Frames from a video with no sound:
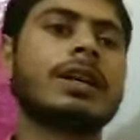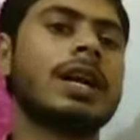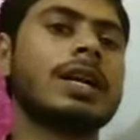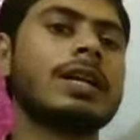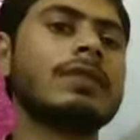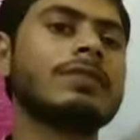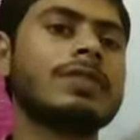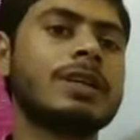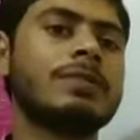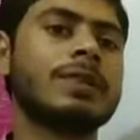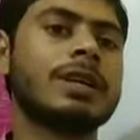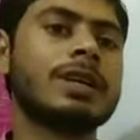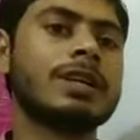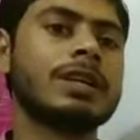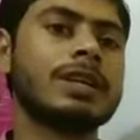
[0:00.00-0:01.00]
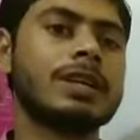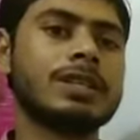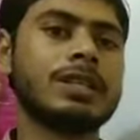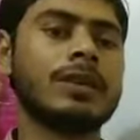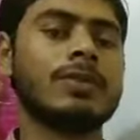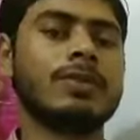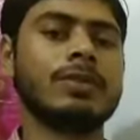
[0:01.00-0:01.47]
a new chapter,
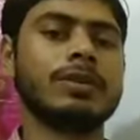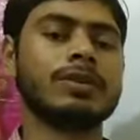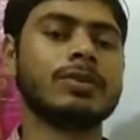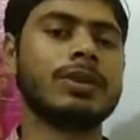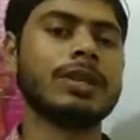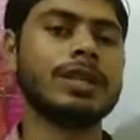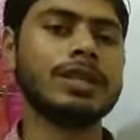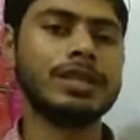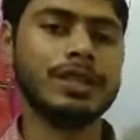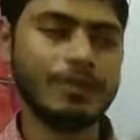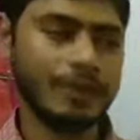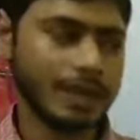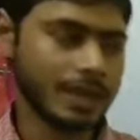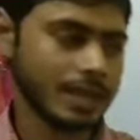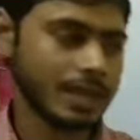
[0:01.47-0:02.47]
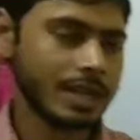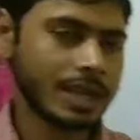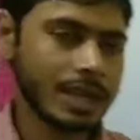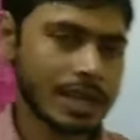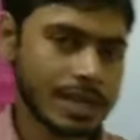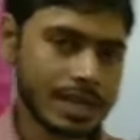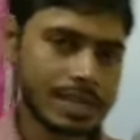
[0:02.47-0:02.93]
sound. So it is a very
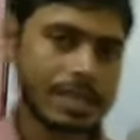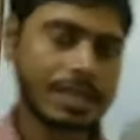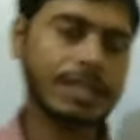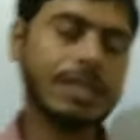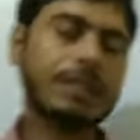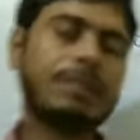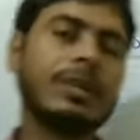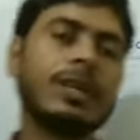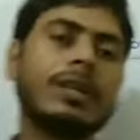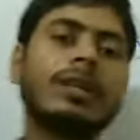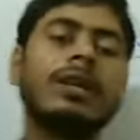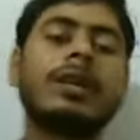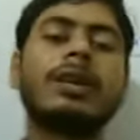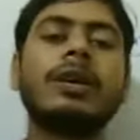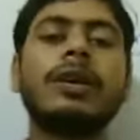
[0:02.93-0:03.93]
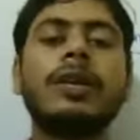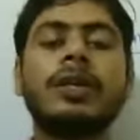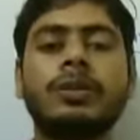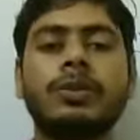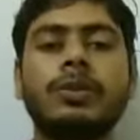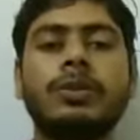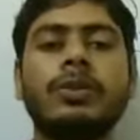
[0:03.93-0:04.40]
interesting chapter.
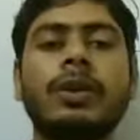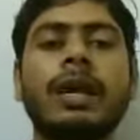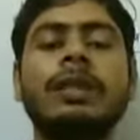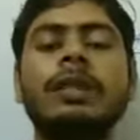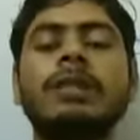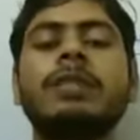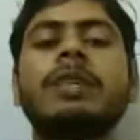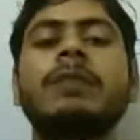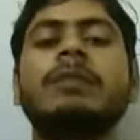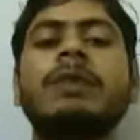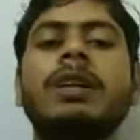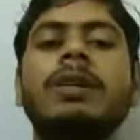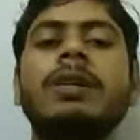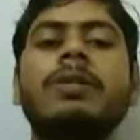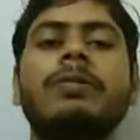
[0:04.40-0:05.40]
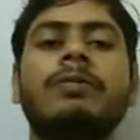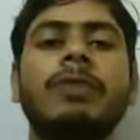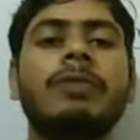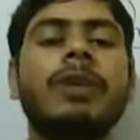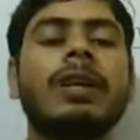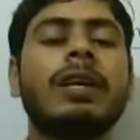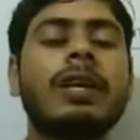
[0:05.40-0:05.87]
So in this chapter
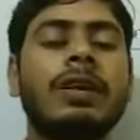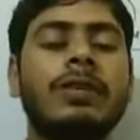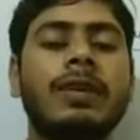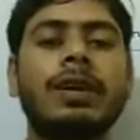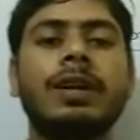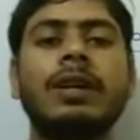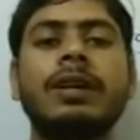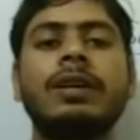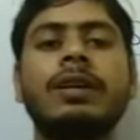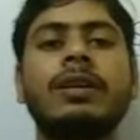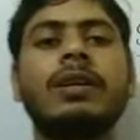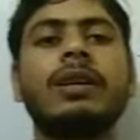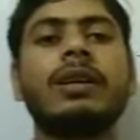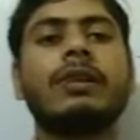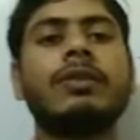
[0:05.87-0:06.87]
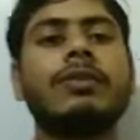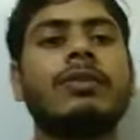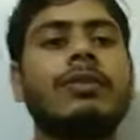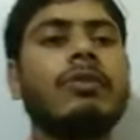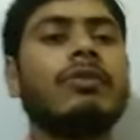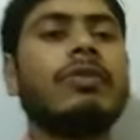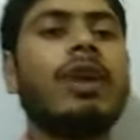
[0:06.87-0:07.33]
we will cover
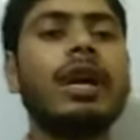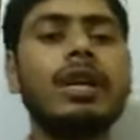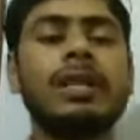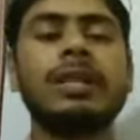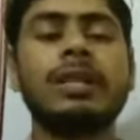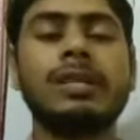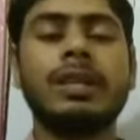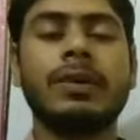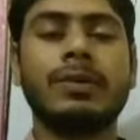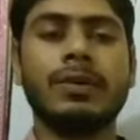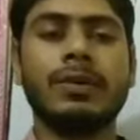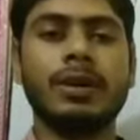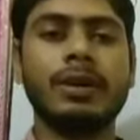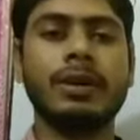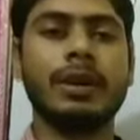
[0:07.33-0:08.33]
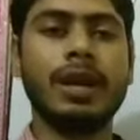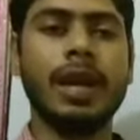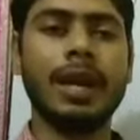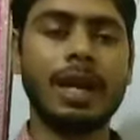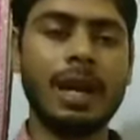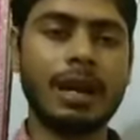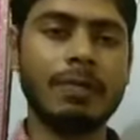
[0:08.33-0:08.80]
what is the sound,
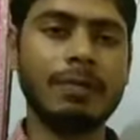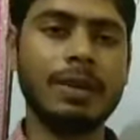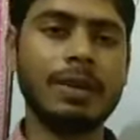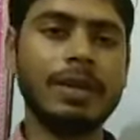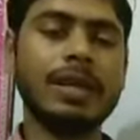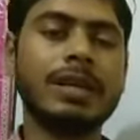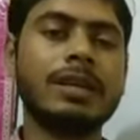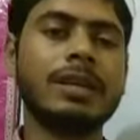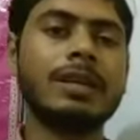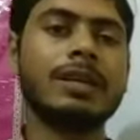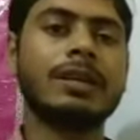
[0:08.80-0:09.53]
and after that